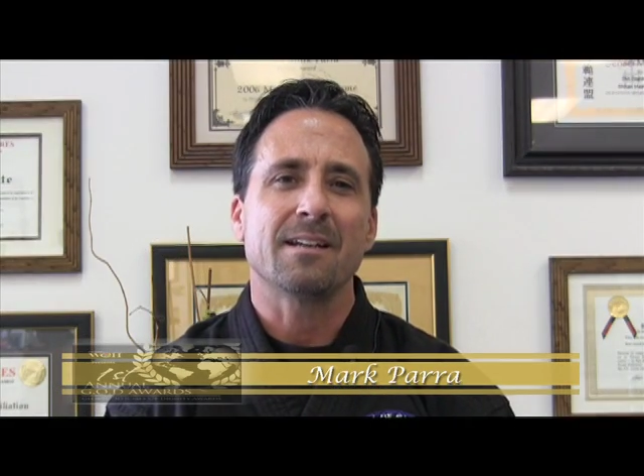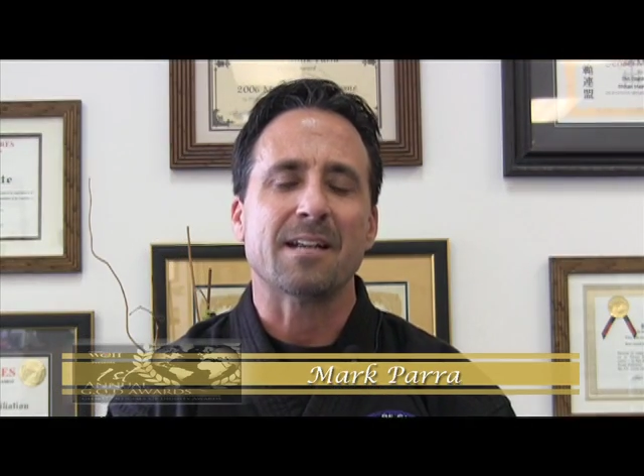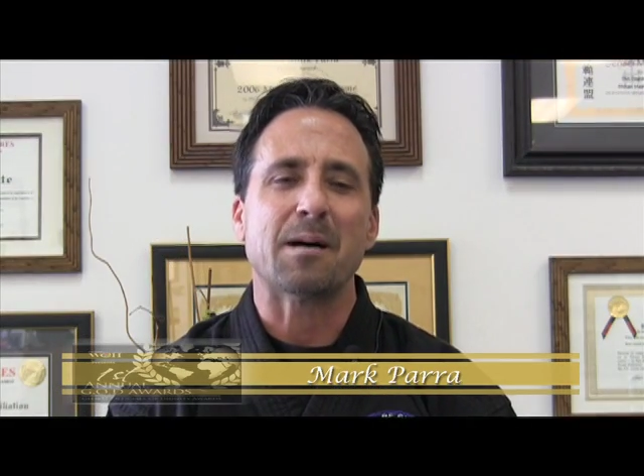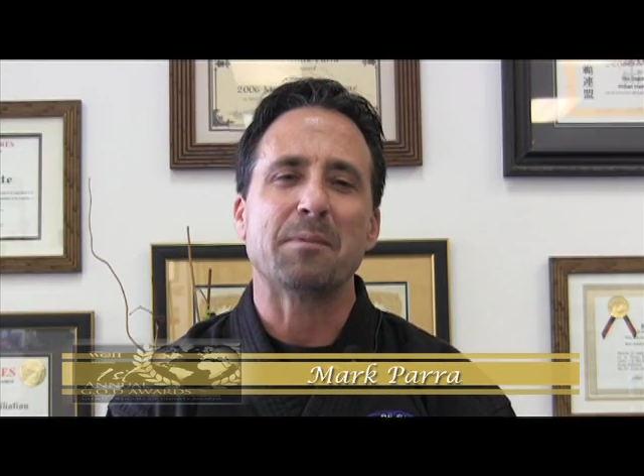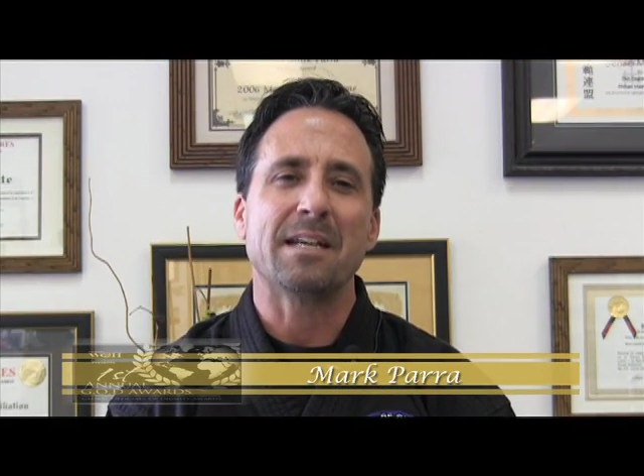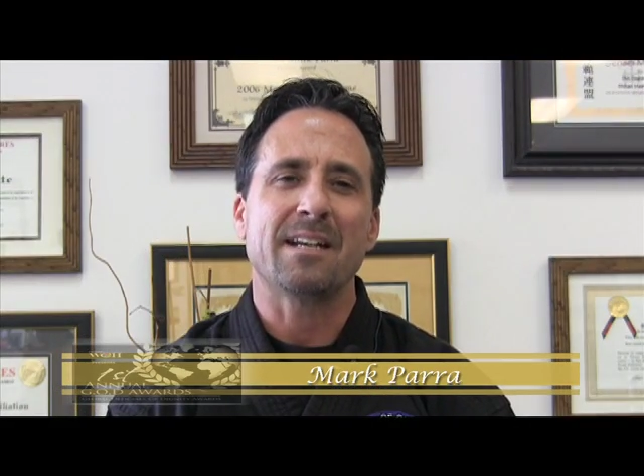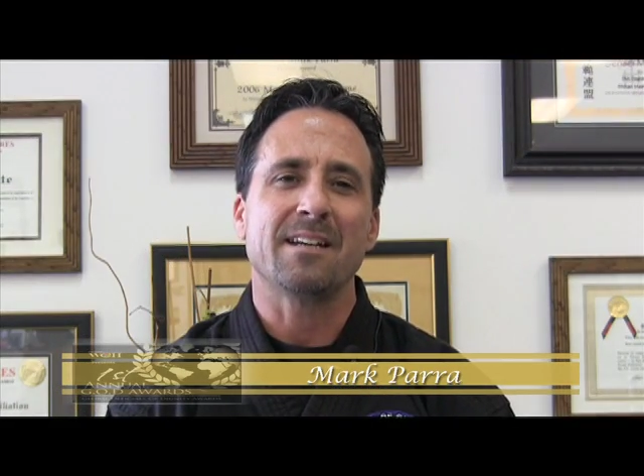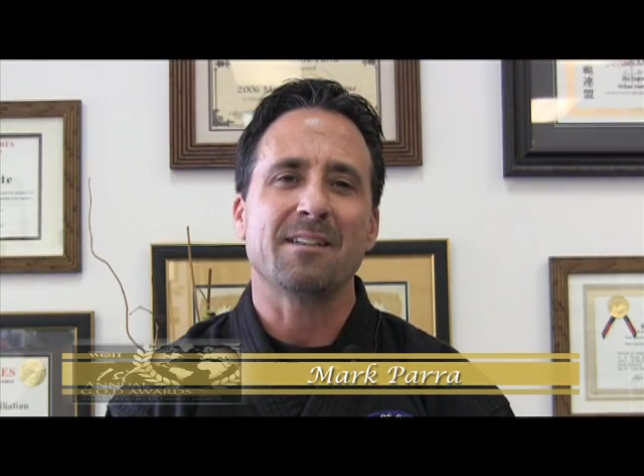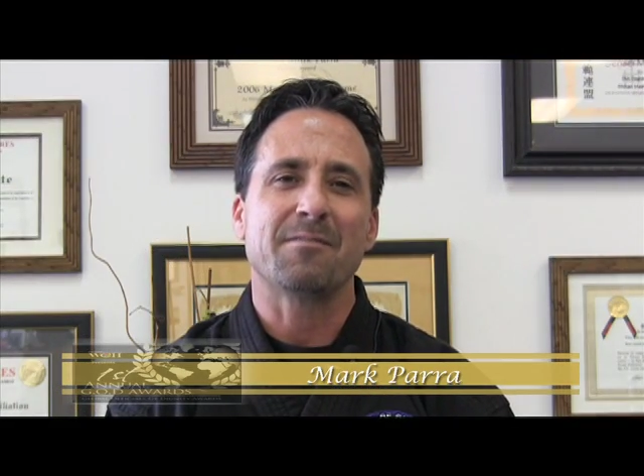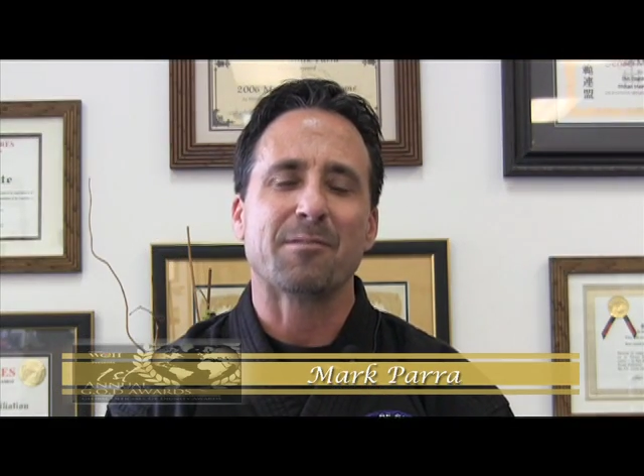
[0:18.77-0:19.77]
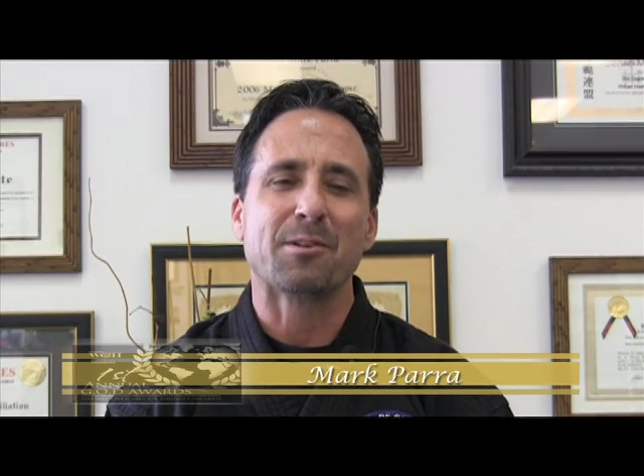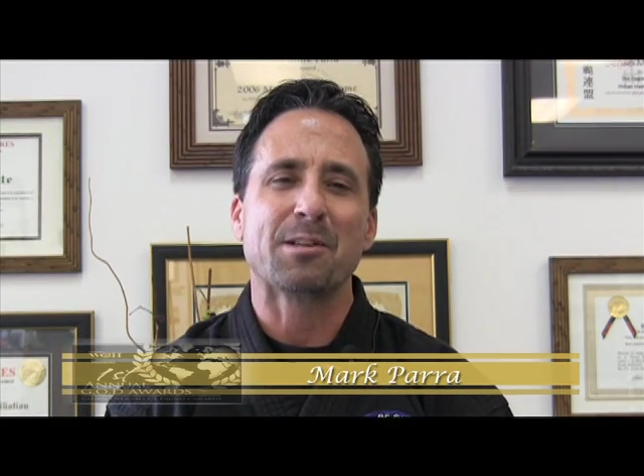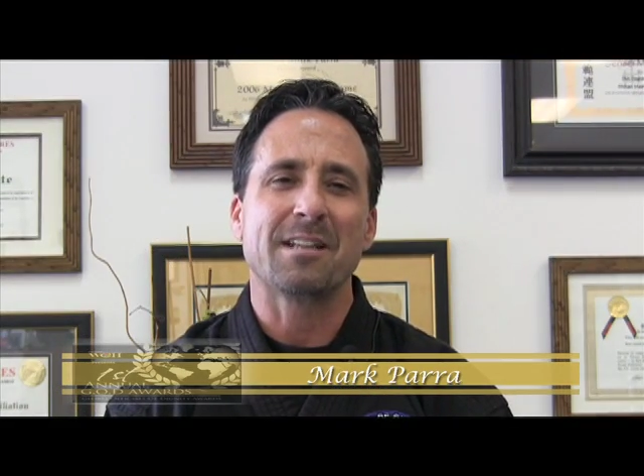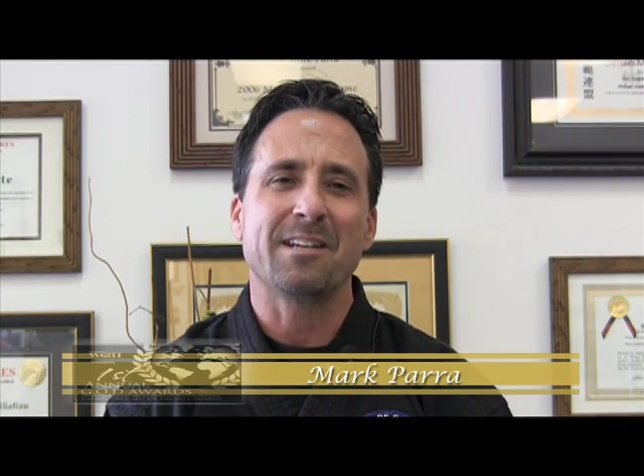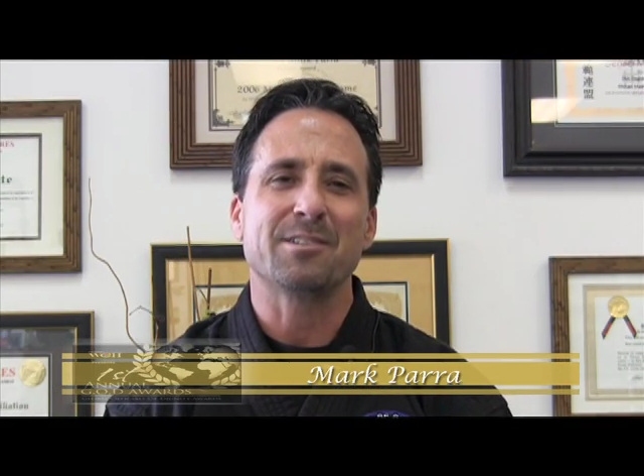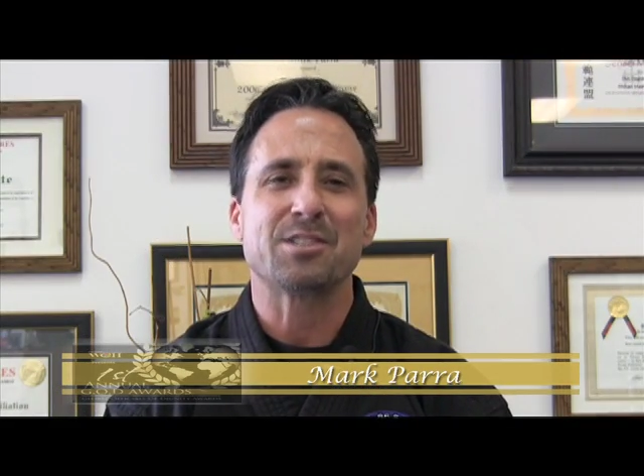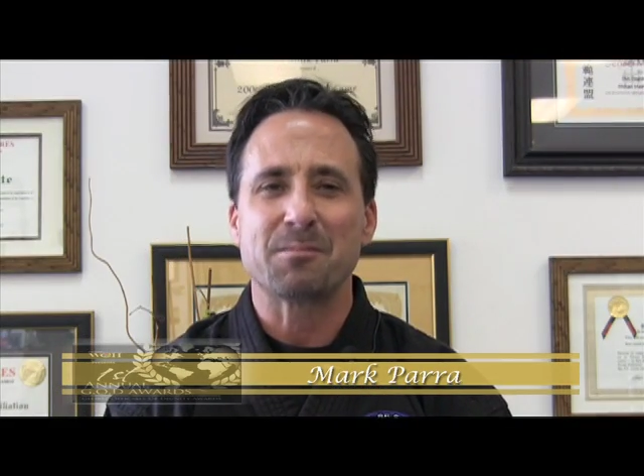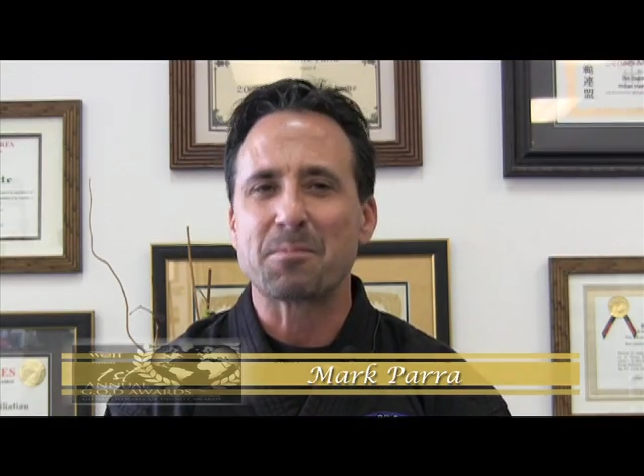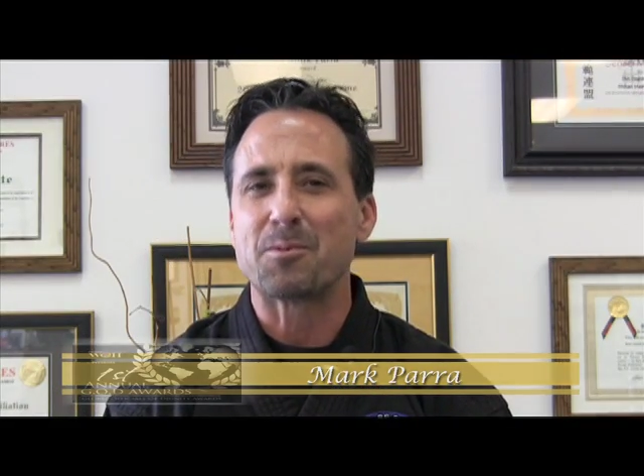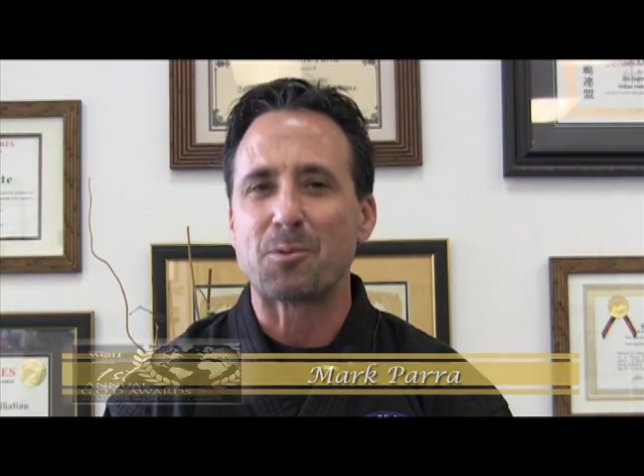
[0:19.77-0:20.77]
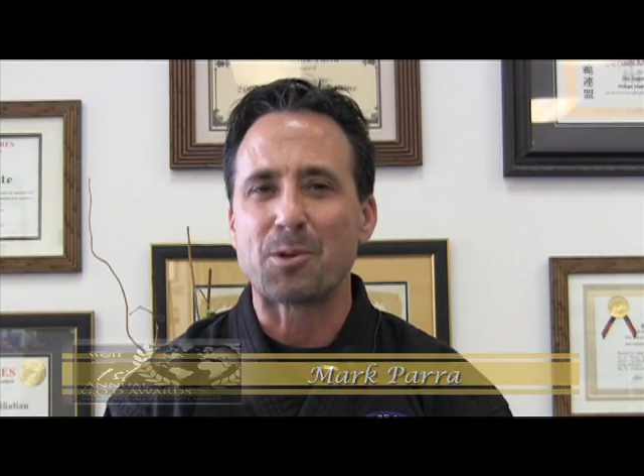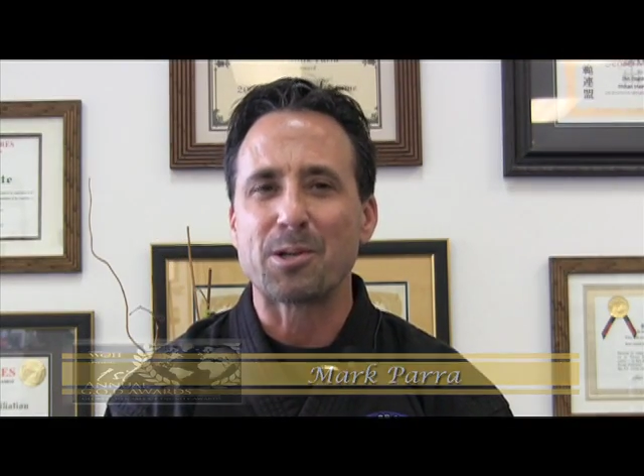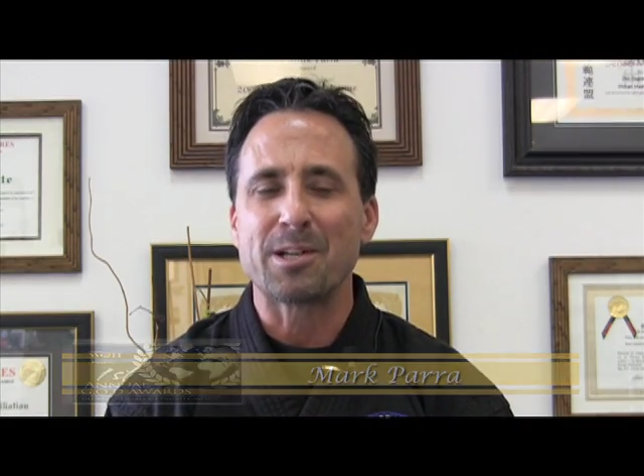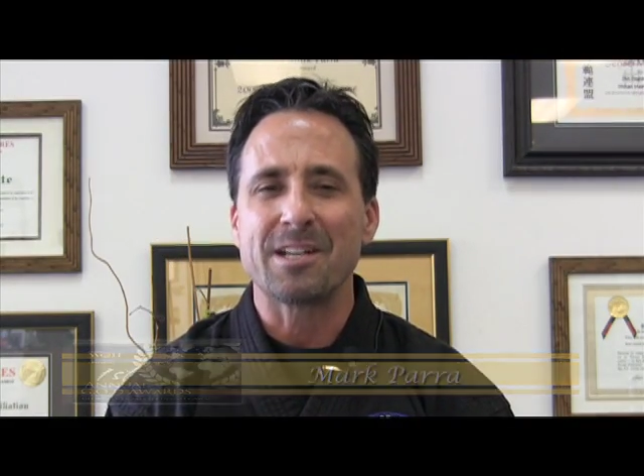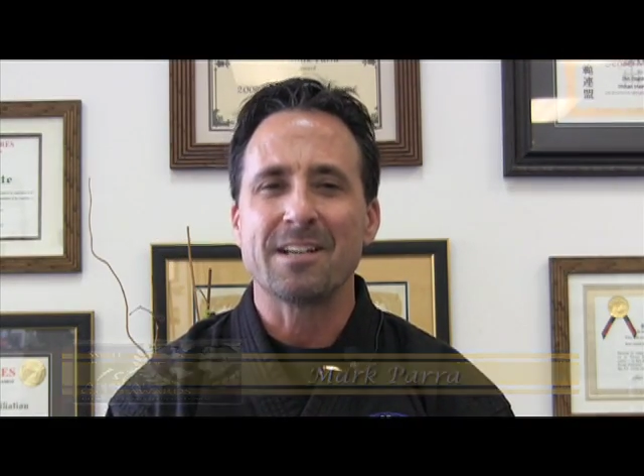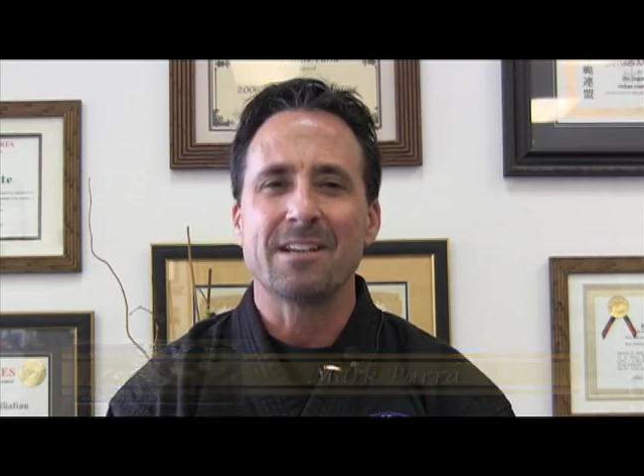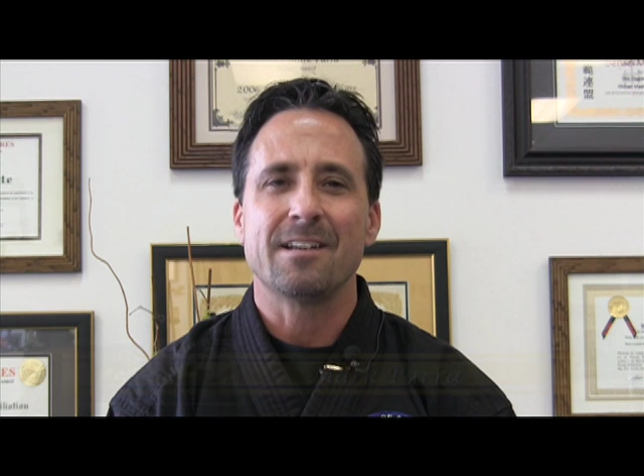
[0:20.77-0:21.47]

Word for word: nominated for the Leadership Award.